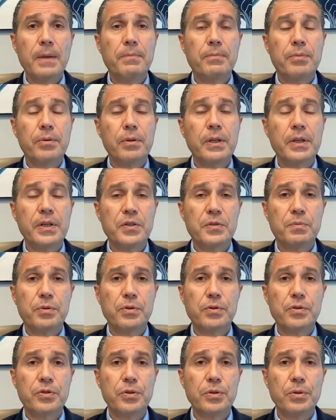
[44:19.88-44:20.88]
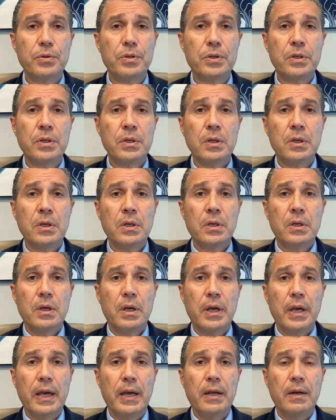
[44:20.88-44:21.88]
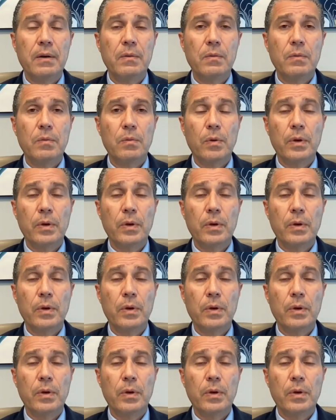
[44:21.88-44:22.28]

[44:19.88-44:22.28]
a police pursuit. And